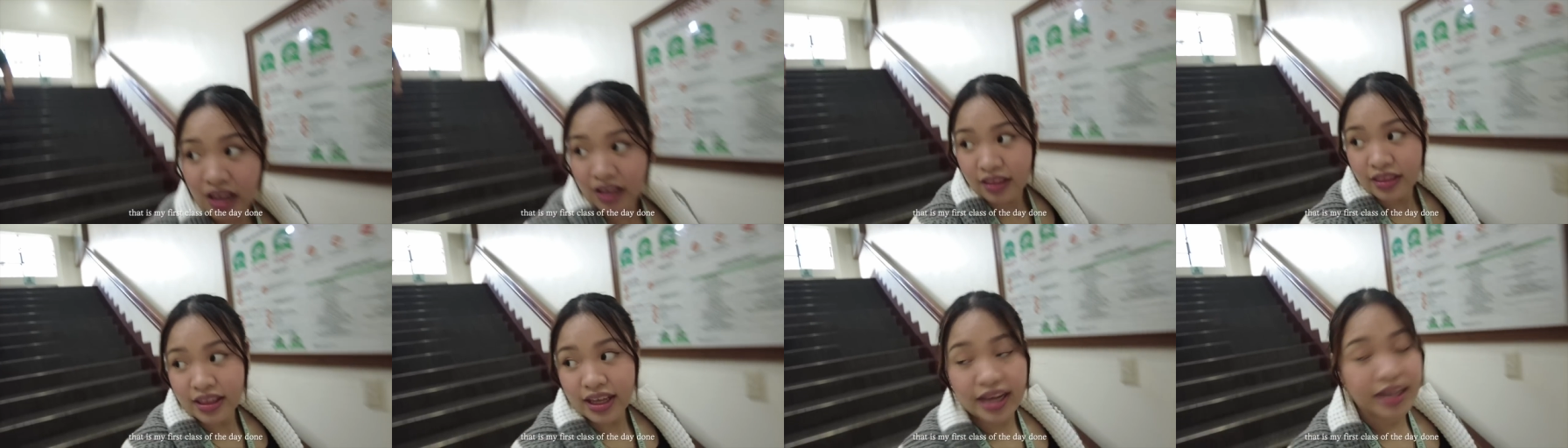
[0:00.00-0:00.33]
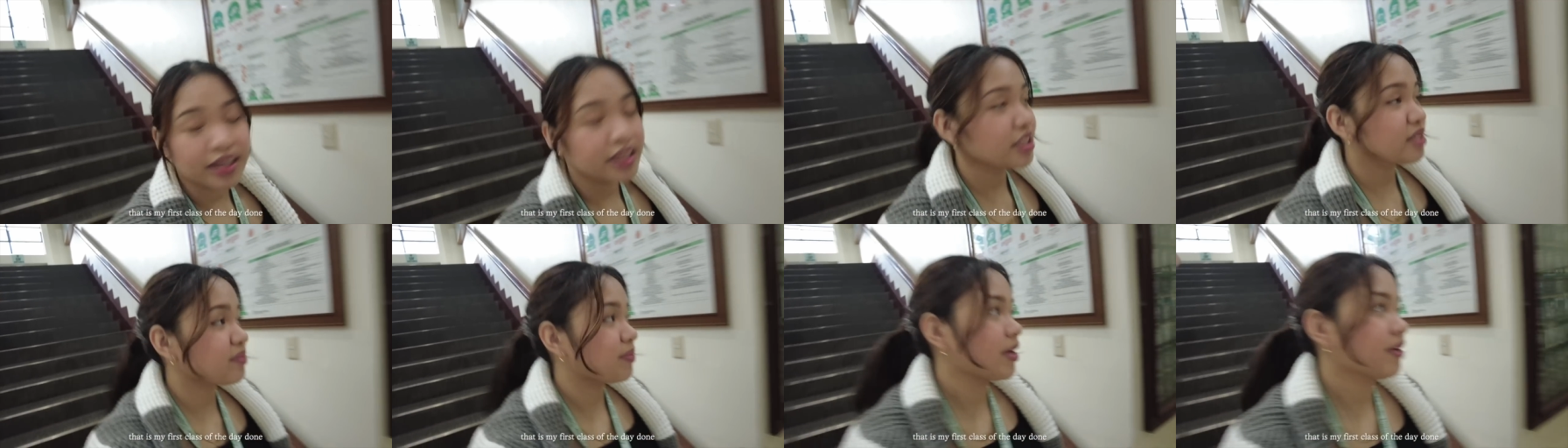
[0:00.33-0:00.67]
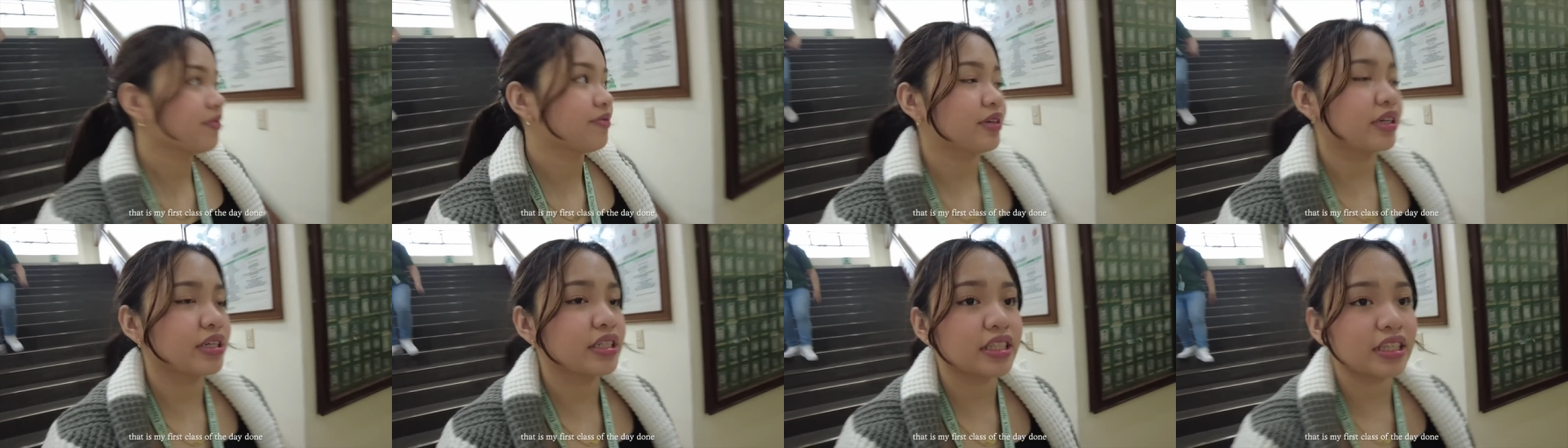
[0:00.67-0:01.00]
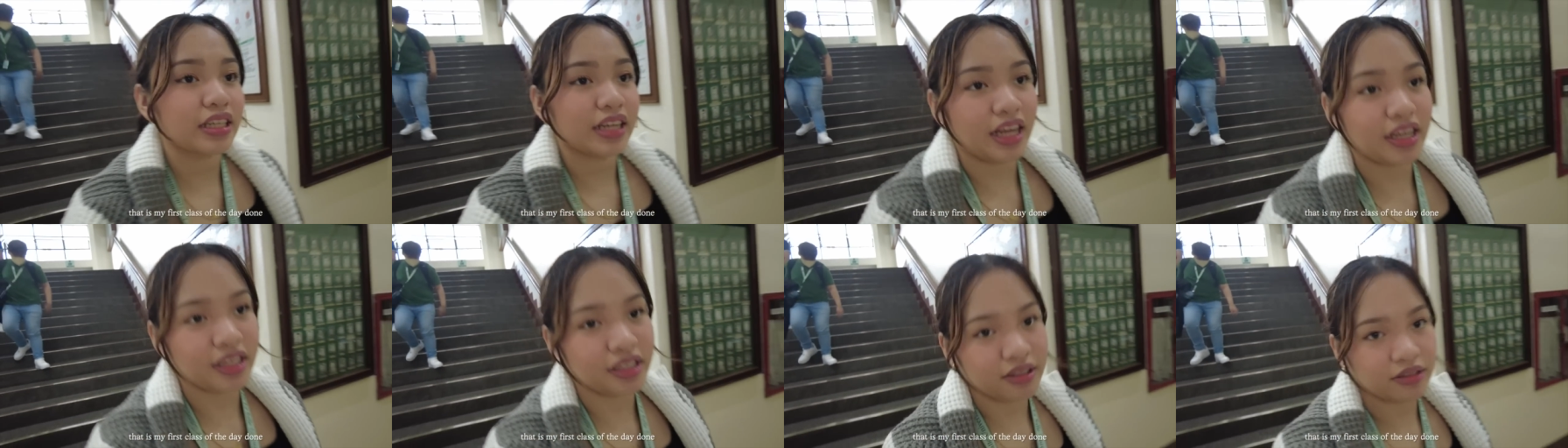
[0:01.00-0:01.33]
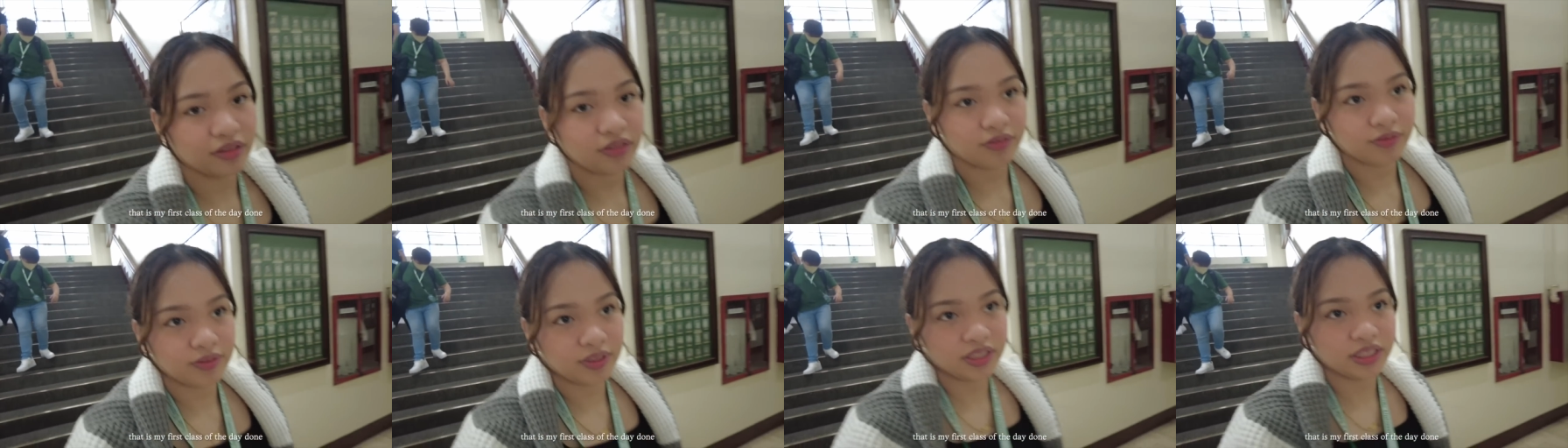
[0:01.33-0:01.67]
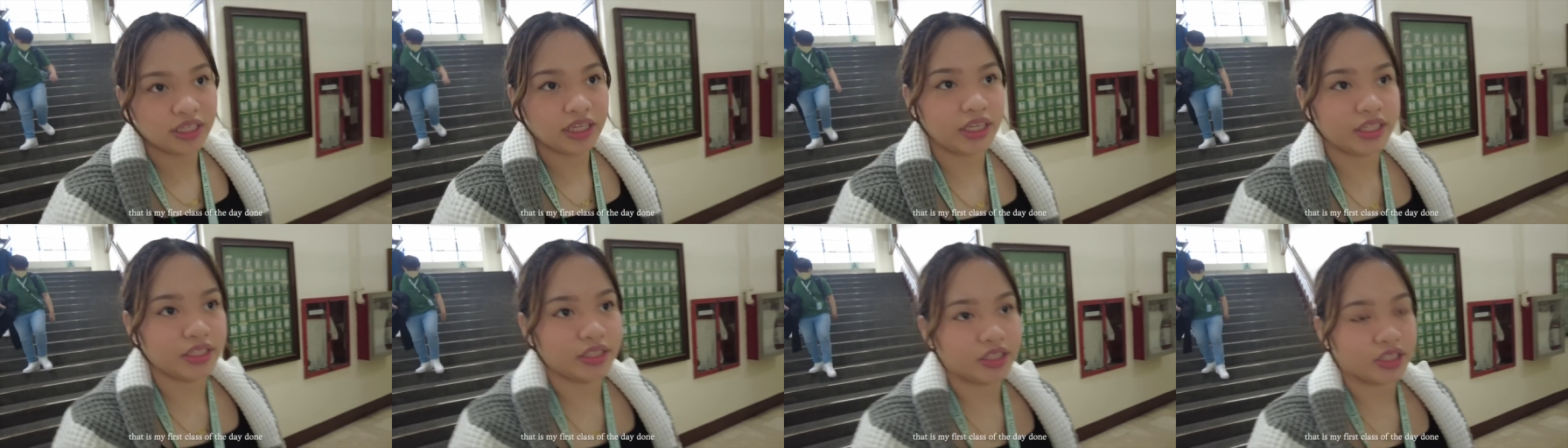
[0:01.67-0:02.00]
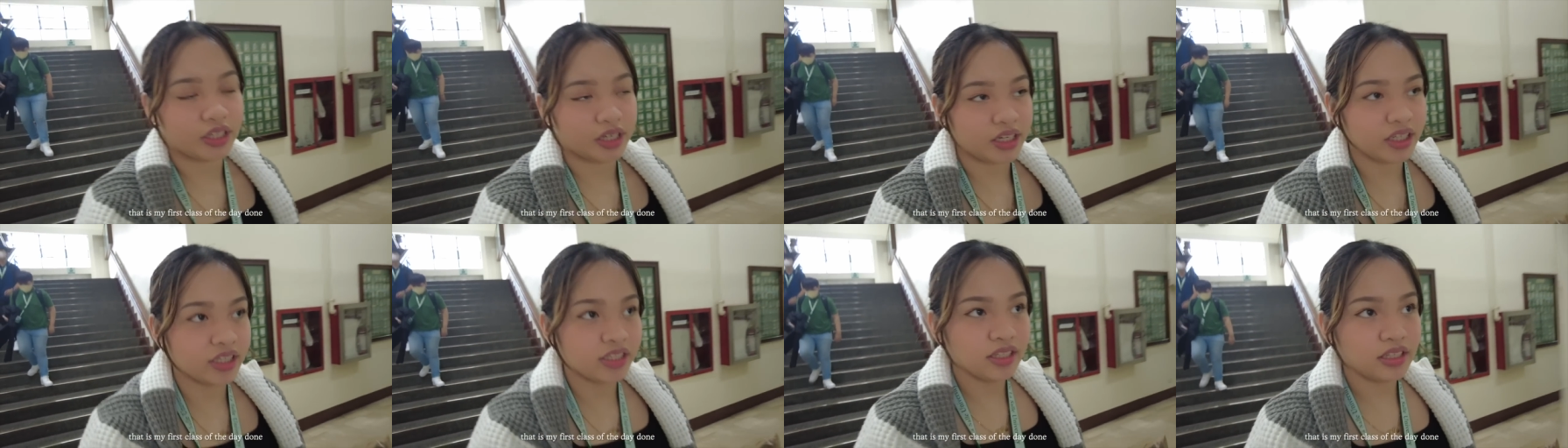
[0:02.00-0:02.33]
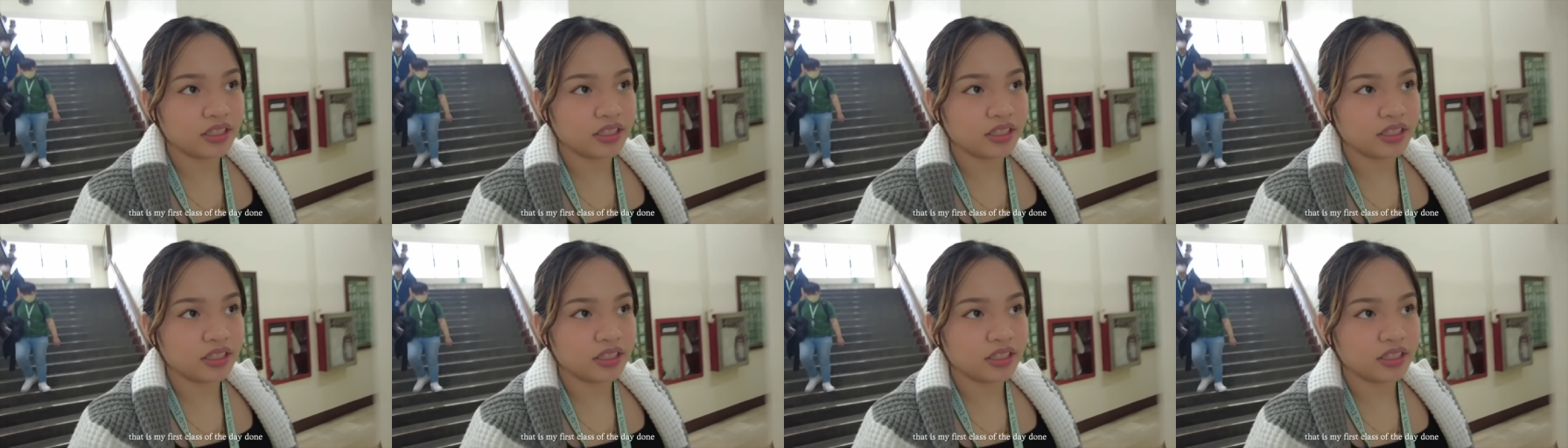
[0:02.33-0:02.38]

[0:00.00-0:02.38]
That is my first class of the day done.